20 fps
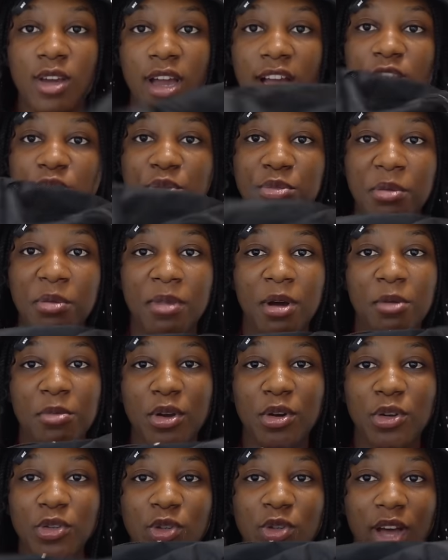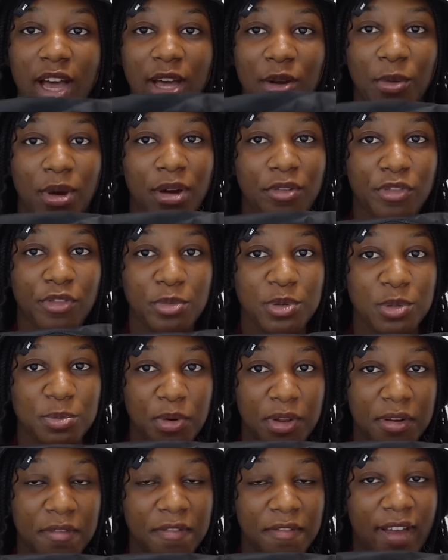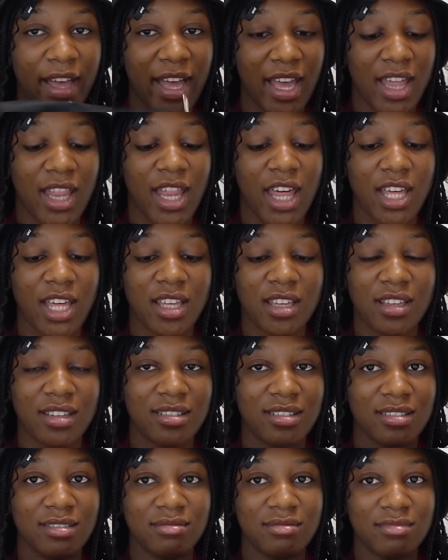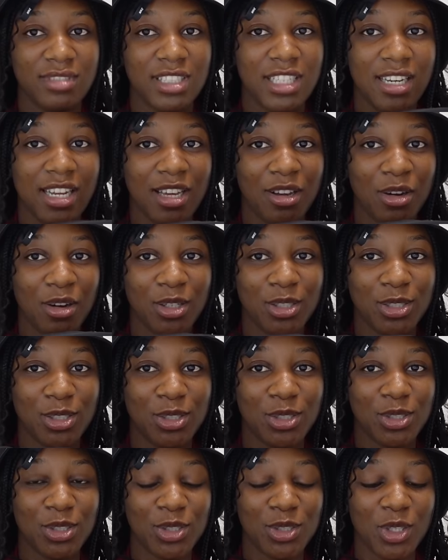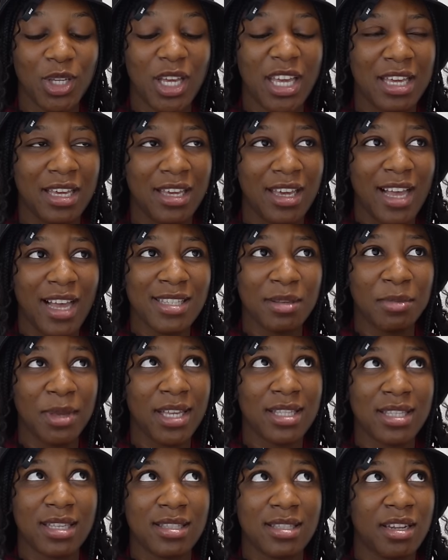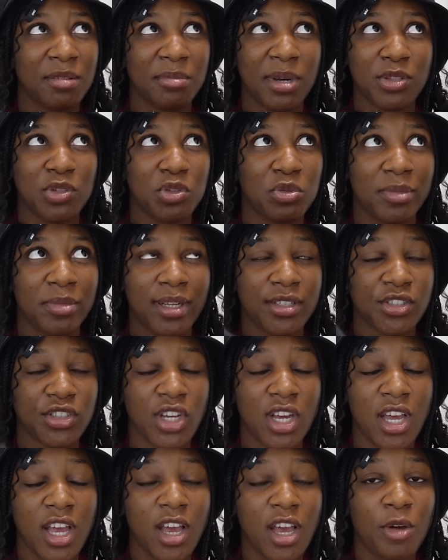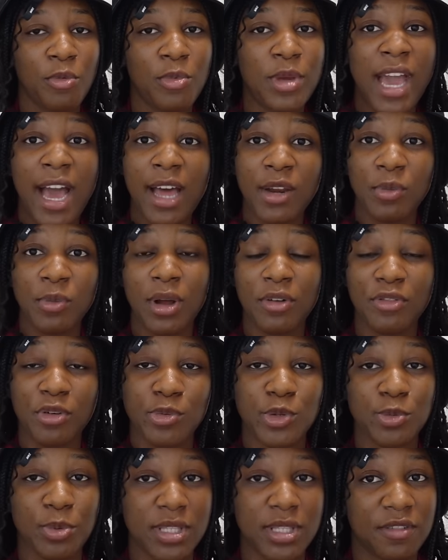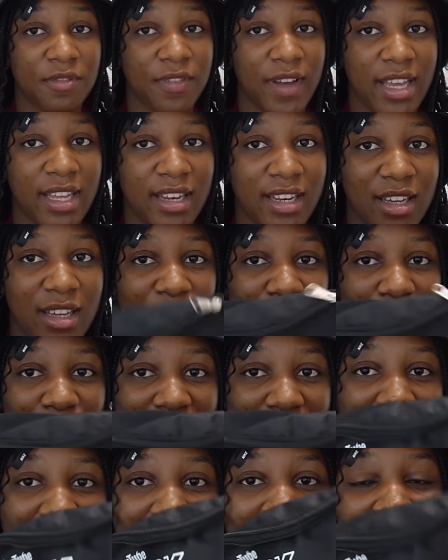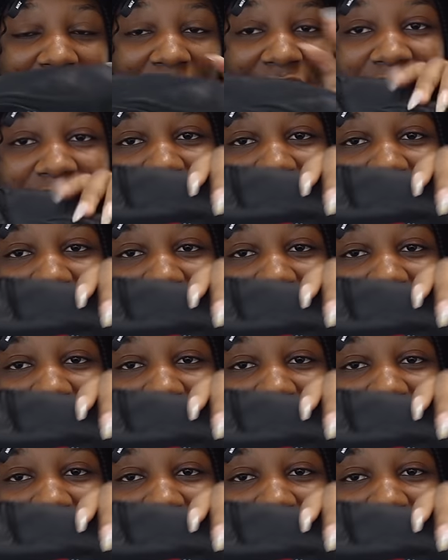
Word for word: guys remember we also had one from Spotify, like in Lagos. Hey, that's my accent neighbor too much. We had one from Spotify in Lagos, and